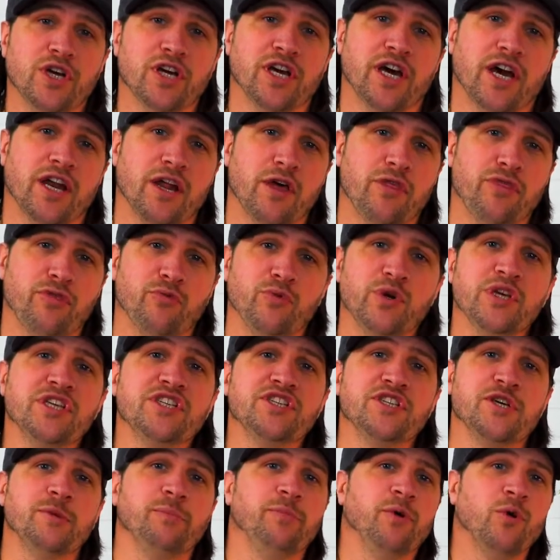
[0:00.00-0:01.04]
kind of 3
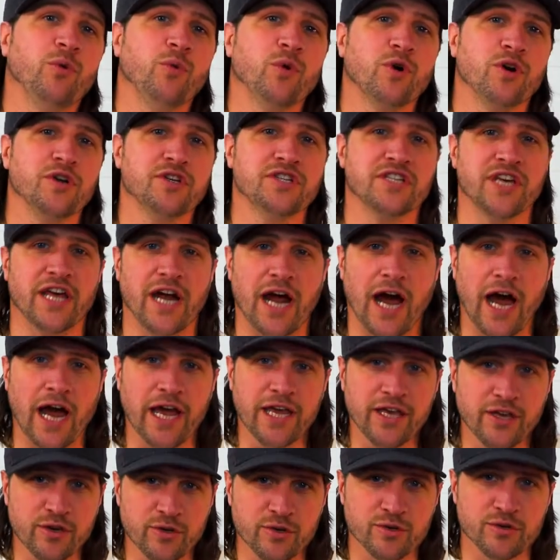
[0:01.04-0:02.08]
simple words that I
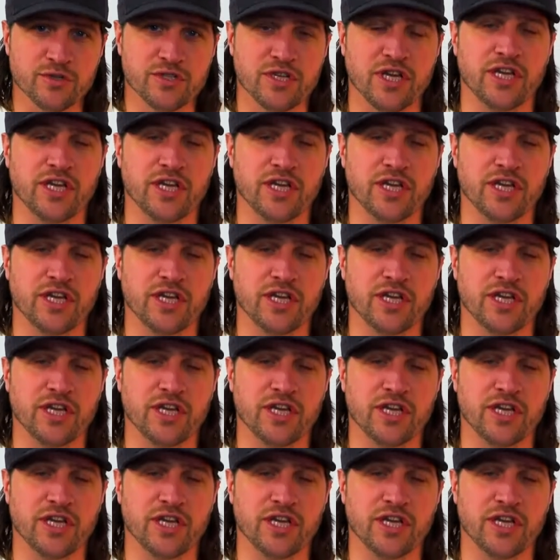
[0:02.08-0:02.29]
used